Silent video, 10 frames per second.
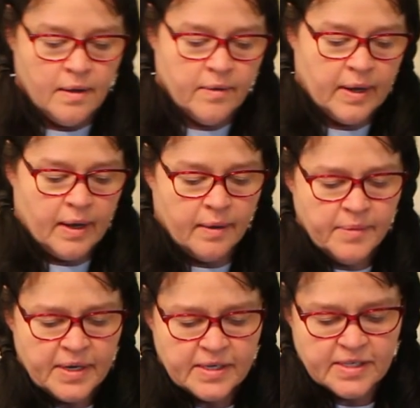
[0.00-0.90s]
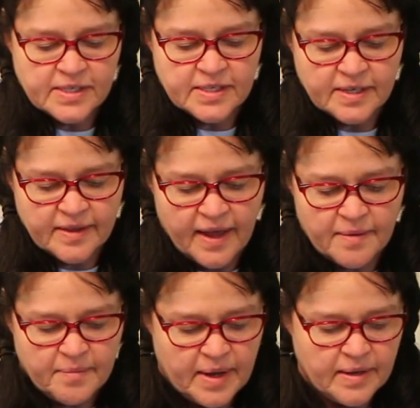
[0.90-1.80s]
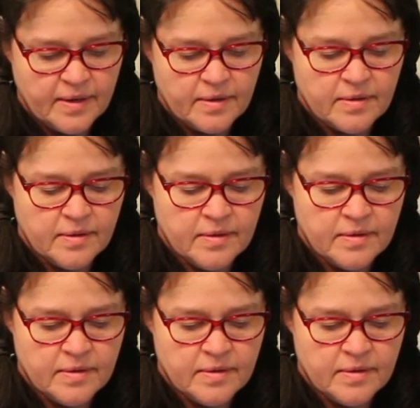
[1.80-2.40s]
Okay, I'm going to just stick that in my little